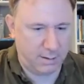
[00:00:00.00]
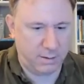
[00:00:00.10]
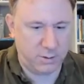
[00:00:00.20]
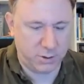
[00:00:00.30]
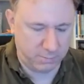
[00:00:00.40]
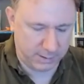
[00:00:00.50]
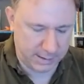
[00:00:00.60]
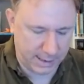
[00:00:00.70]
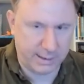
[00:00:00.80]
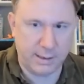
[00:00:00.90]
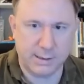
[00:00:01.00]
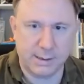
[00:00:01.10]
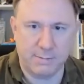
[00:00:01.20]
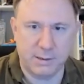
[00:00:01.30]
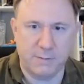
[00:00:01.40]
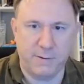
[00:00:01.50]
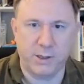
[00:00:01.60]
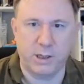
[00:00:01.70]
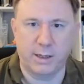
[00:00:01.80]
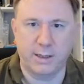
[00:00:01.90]
If you do them exactly the same as in the
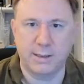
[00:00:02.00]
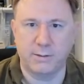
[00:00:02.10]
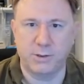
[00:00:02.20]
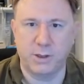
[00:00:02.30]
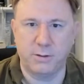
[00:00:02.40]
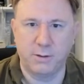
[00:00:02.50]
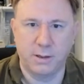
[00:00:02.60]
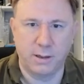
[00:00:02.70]
picture, like it tells you,